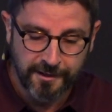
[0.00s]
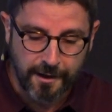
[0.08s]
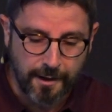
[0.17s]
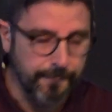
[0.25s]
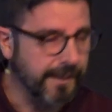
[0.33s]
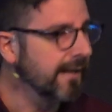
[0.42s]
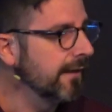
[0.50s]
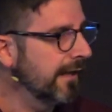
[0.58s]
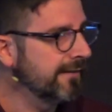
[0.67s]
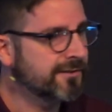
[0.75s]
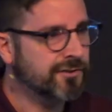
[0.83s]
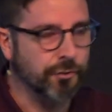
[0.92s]
Um, it,
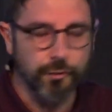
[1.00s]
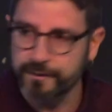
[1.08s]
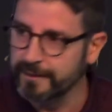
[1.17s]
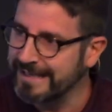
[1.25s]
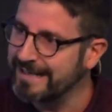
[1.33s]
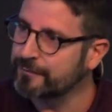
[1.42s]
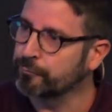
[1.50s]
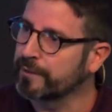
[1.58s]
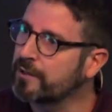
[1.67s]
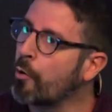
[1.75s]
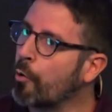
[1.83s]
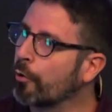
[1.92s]
it certainly is
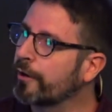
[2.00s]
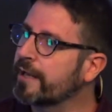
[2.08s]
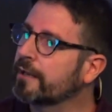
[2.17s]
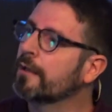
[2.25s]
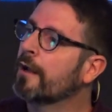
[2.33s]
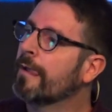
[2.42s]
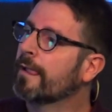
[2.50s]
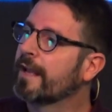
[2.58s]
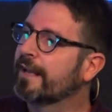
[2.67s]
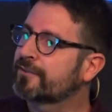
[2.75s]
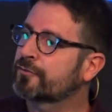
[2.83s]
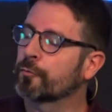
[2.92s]
recording
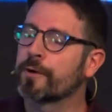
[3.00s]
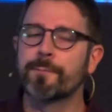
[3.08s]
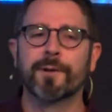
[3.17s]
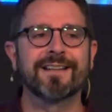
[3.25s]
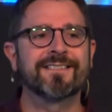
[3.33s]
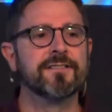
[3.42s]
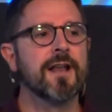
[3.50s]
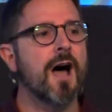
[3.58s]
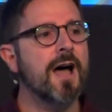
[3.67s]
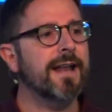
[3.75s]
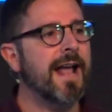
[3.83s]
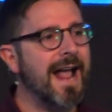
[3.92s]
history, but it's
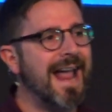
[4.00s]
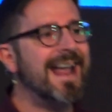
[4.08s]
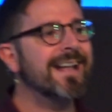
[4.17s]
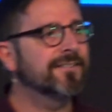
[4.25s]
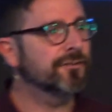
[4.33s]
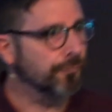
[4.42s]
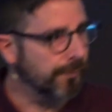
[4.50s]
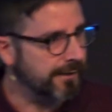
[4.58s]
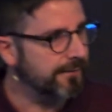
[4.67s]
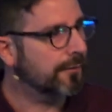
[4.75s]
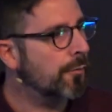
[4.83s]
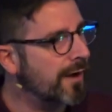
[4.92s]
not
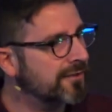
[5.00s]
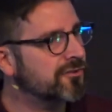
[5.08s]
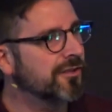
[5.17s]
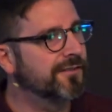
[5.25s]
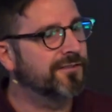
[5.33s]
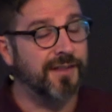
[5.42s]
answering the questions